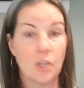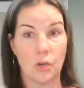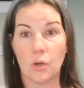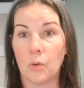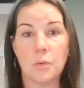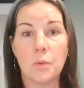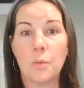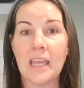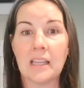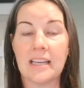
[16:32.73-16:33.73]
You can go into
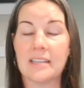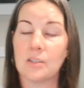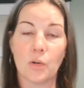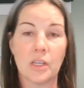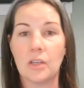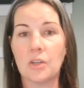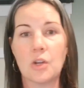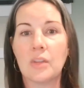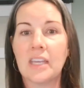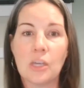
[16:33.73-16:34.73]
a wait list, or
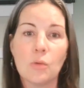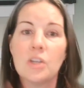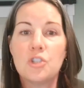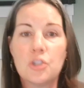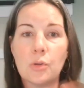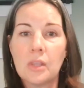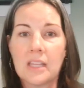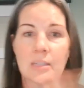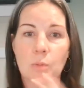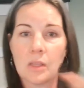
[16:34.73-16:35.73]
you can do
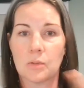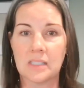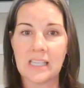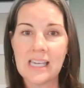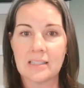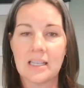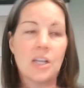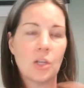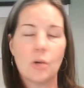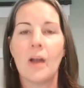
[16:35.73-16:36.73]
things with those leads.
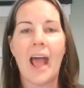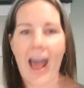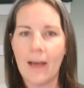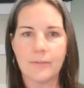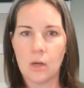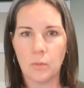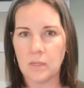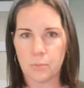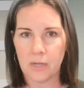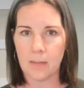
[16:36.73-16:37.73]
You don't have to
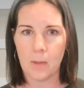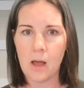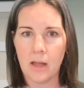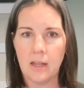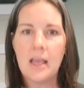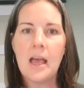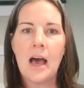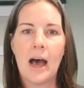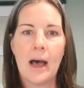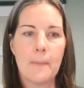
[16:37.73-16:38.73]
always bring them on.
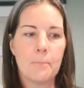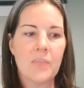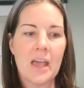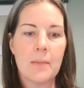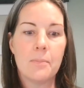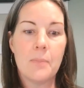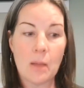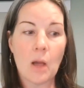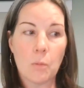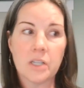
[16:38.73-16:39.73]

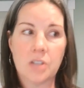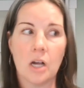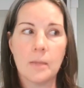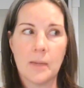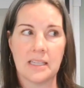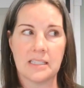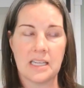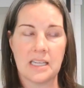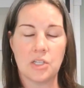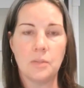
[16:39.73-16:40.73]
And I want to talk about that
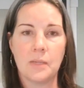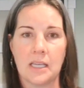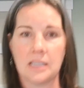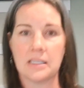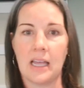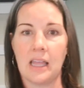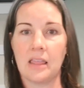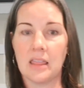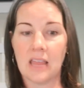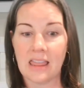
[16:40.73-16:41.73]
today too, because I
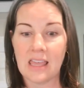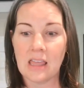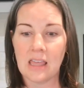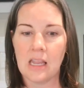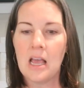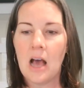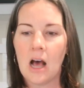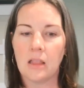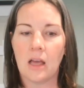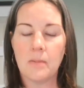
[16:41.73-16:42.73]
think that
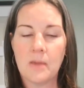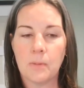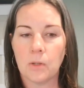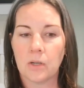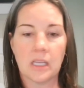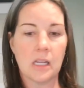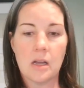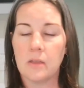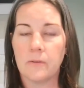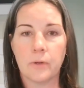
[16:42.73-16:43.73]
a lot of people are
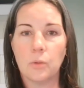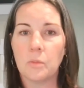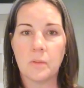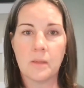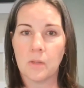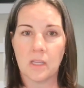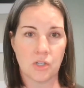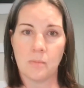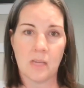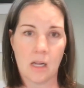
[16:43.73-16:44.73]
getting on the phone with people they
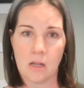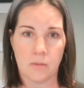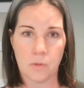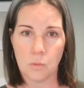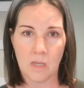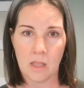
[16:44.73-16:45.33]
shouldn't be getting on the phone with.